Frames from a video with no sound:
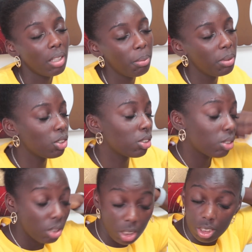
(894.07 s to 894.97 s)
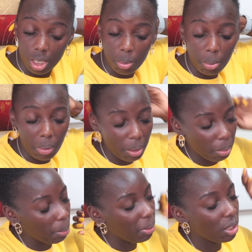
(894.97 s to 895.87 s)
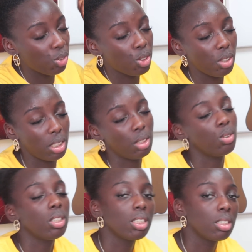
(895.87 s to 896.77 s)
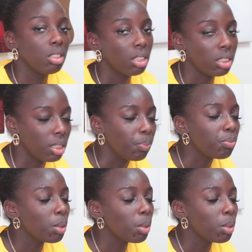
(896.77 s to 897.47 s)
Let me just disclaimer: my my base for attractiveness is dark skin.